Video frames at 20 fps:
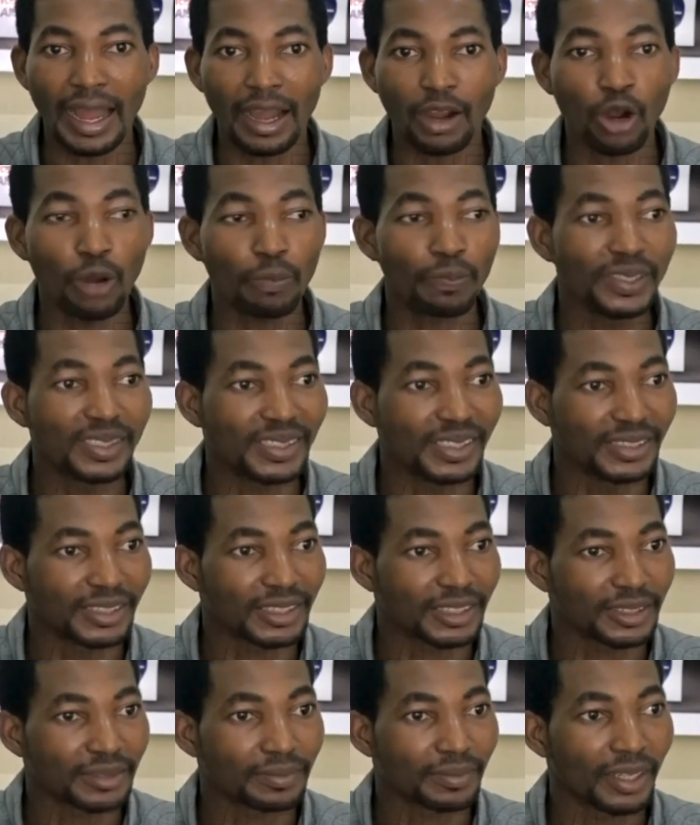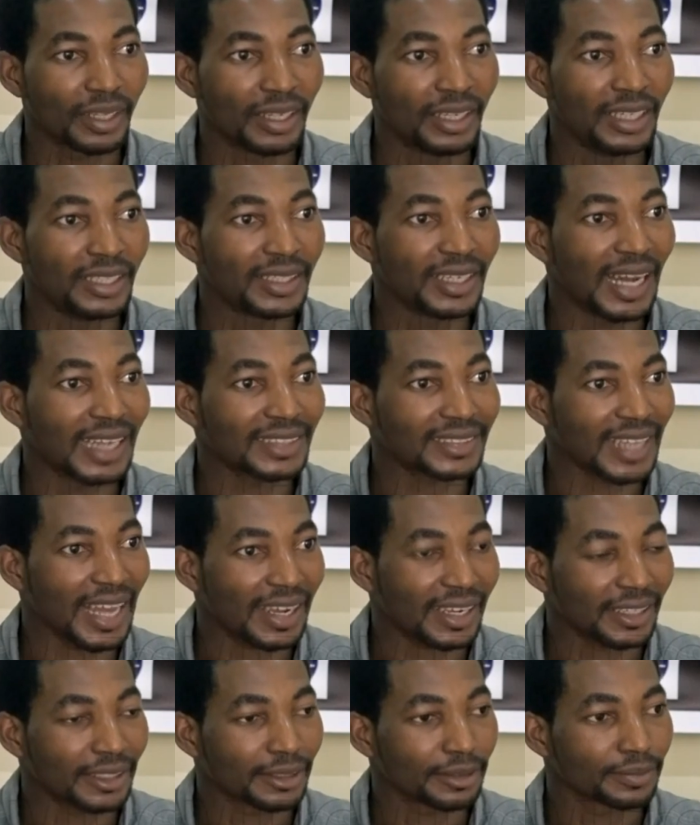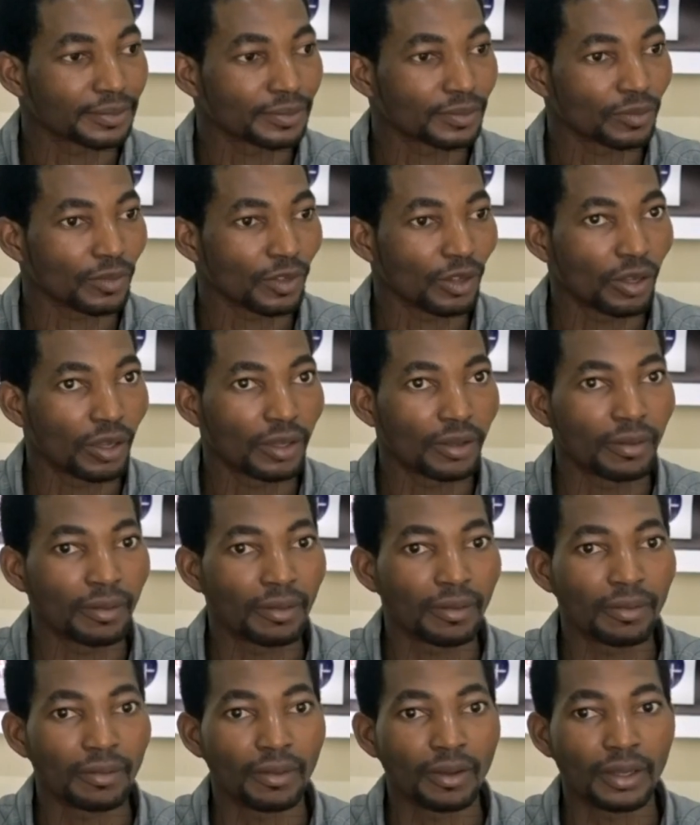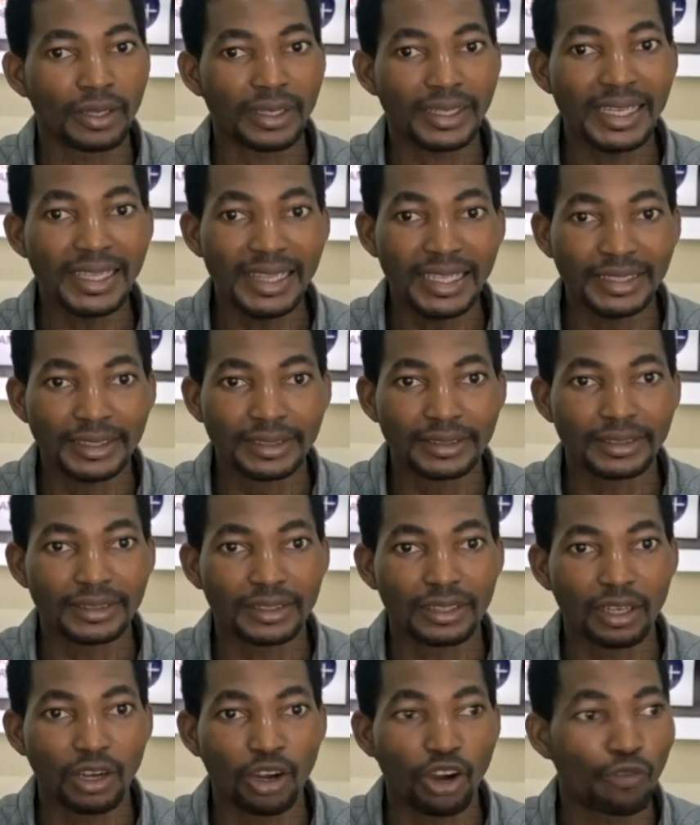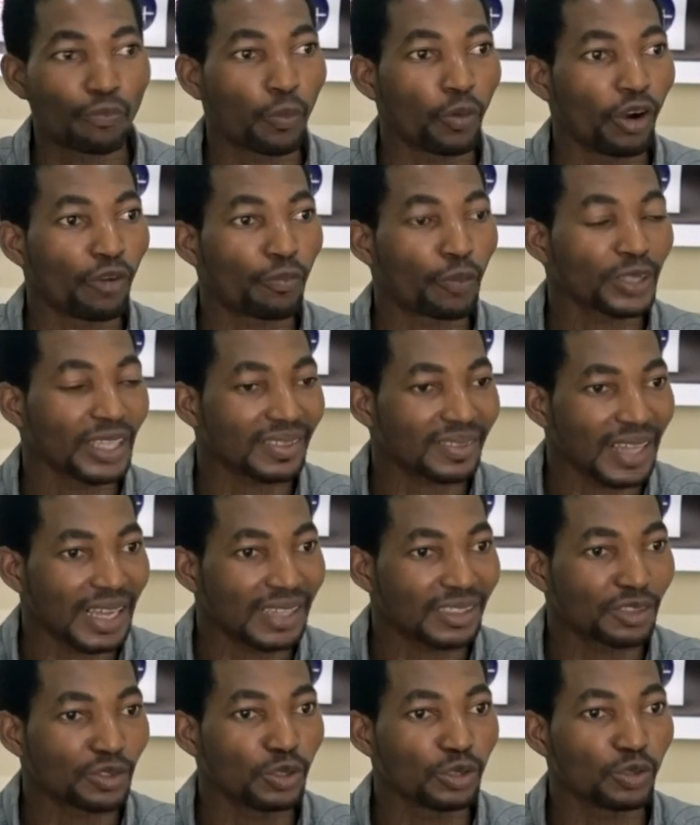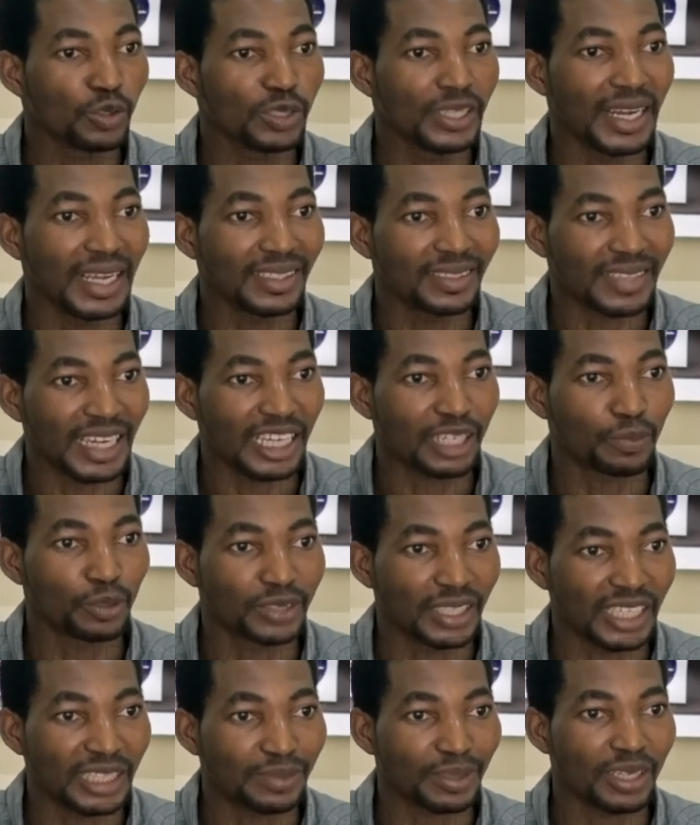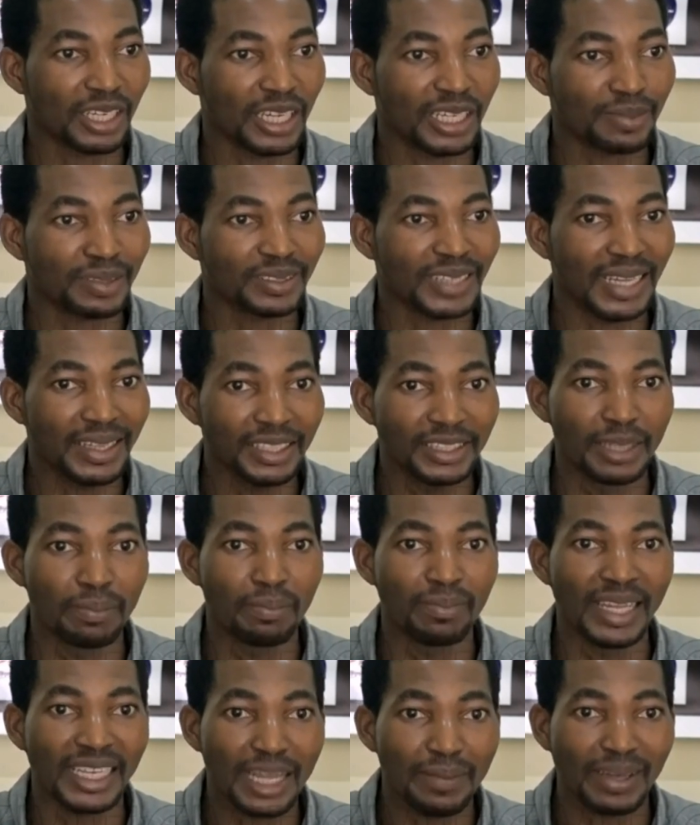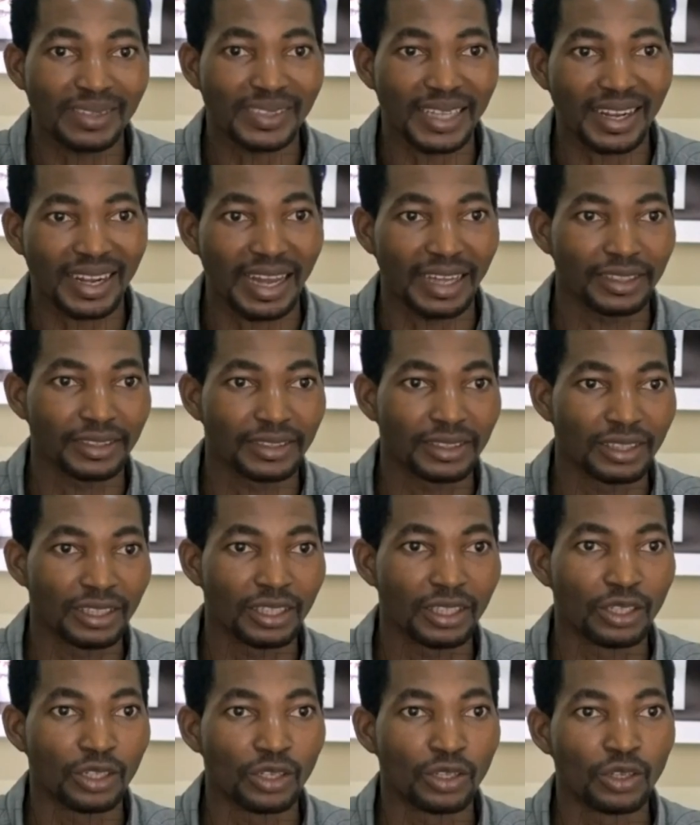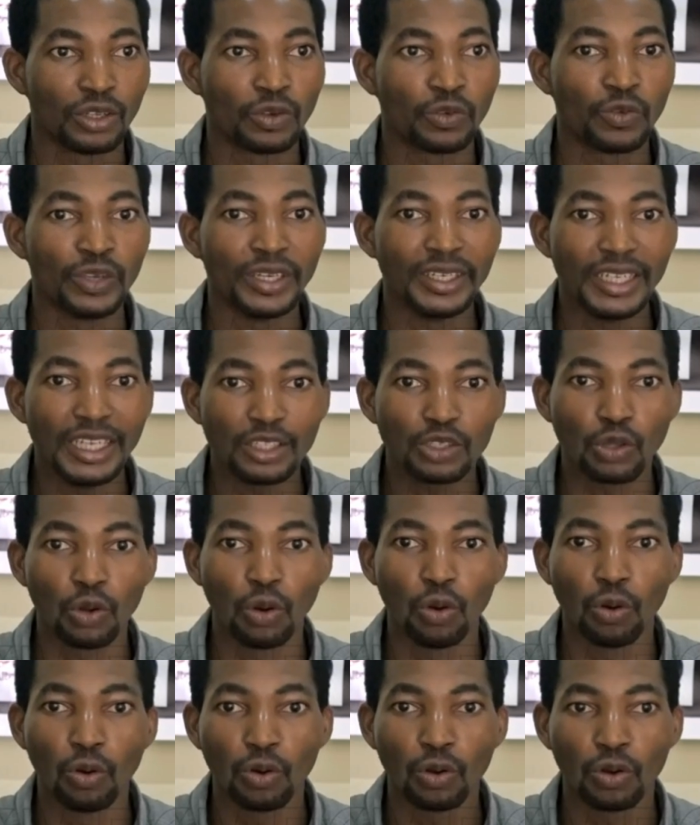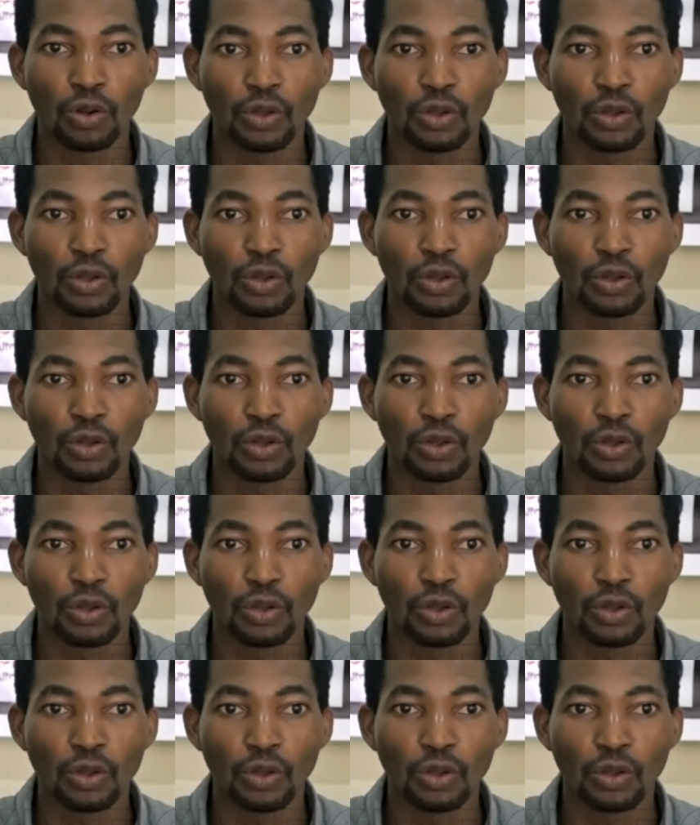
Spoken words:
complicit in the attack, killing of protesters during the NSAS protest, especially the Lekki massacre, we need to